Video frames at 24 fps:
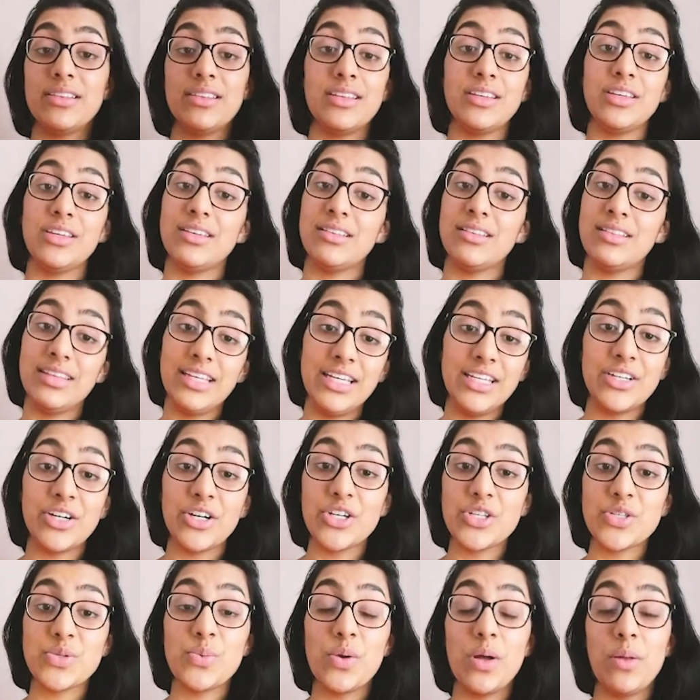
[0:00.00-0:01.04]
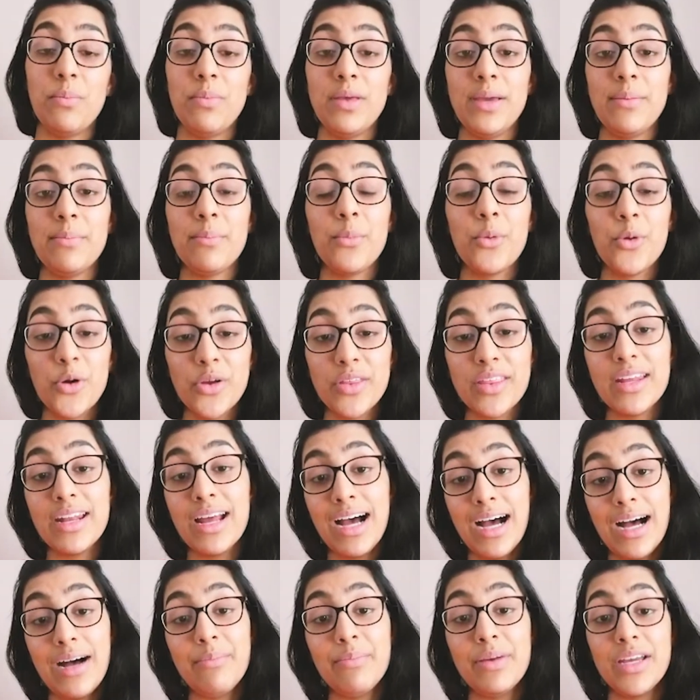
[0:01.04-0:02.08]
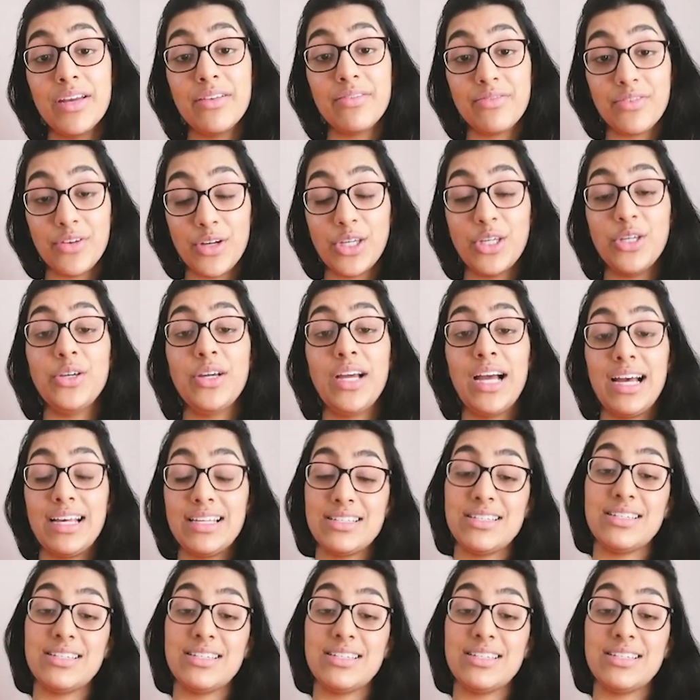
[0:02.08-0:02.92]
the leaders will be more than happy for you guys